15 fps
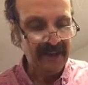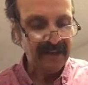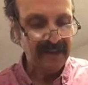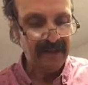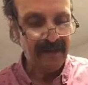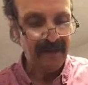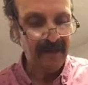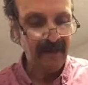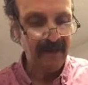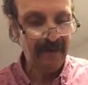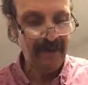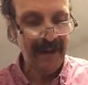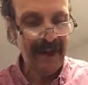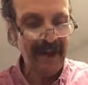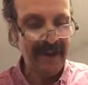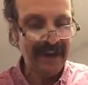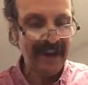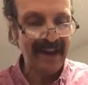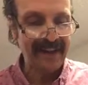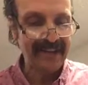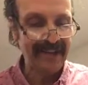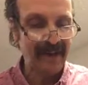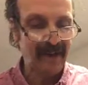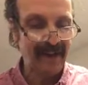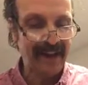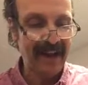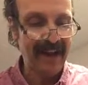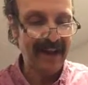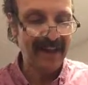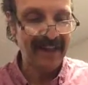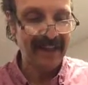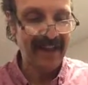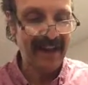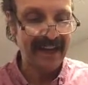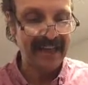So now you kind of see where it kind of gets that